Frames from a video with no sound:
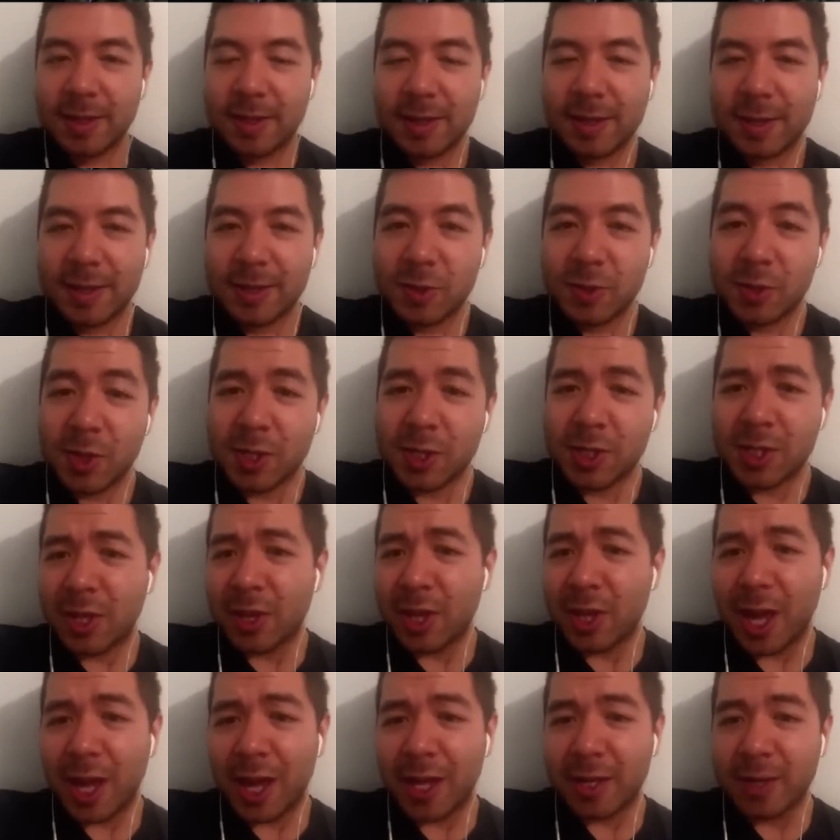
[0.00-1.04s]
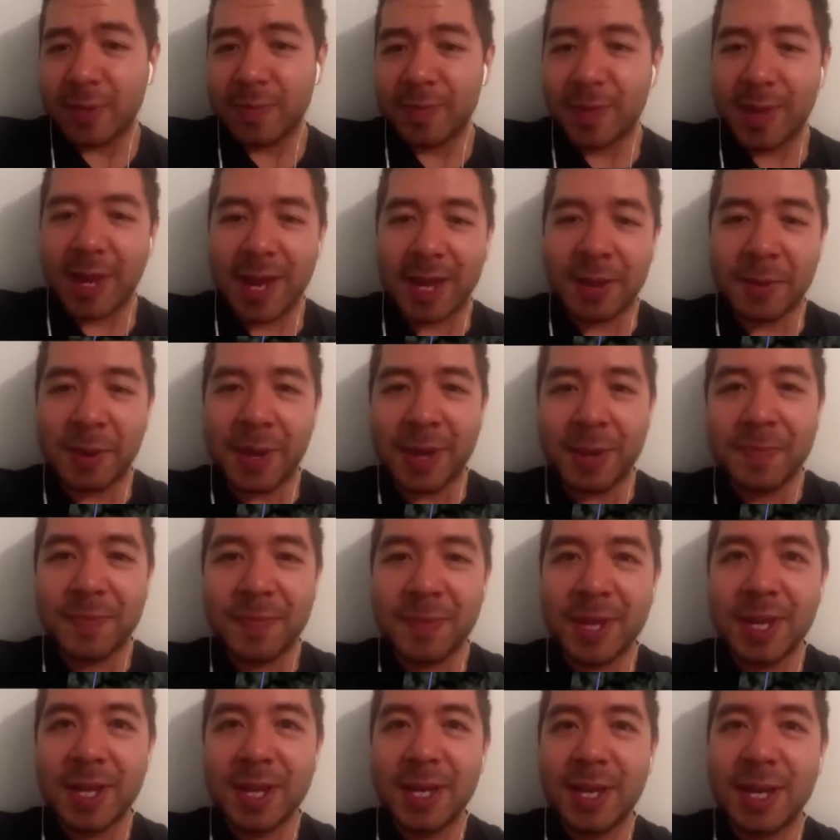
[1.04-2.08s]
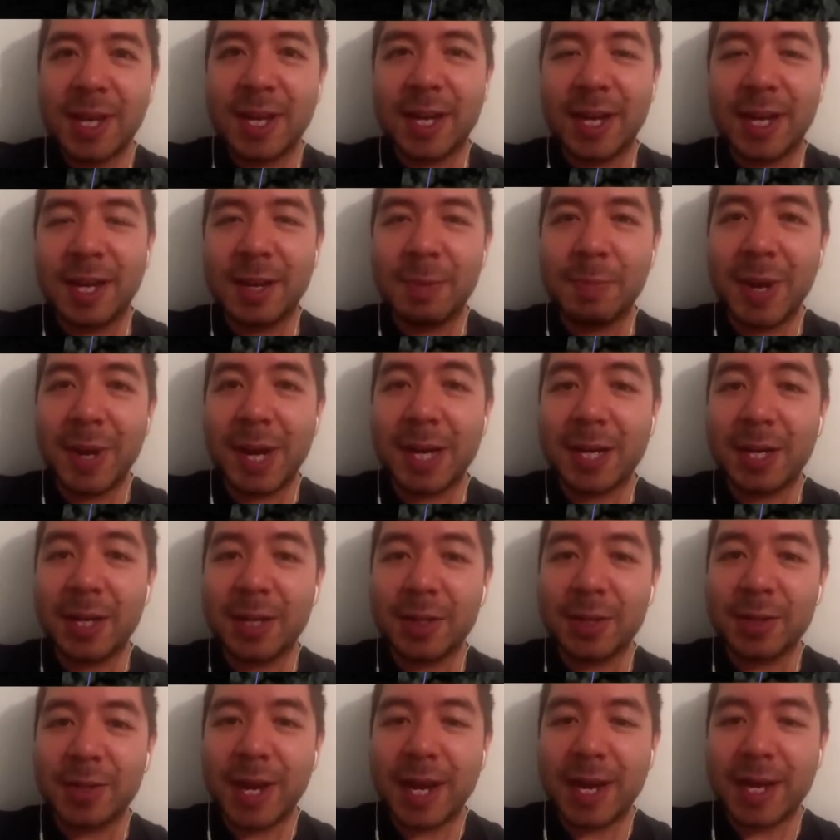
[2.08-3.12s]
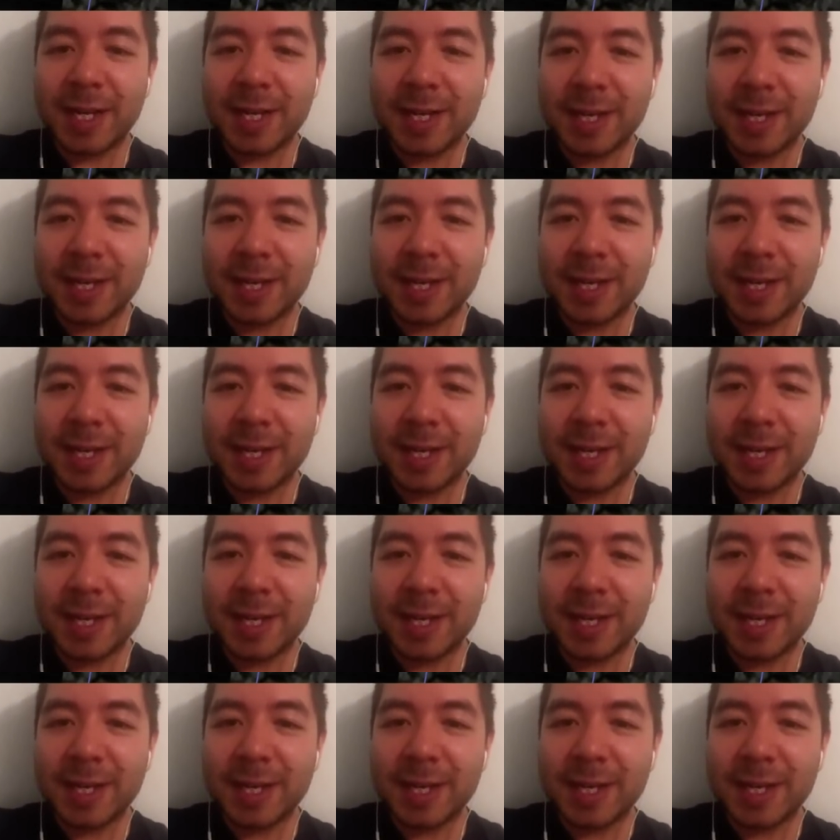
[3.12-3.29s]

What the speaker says: Just a thought. Anyway, back on track.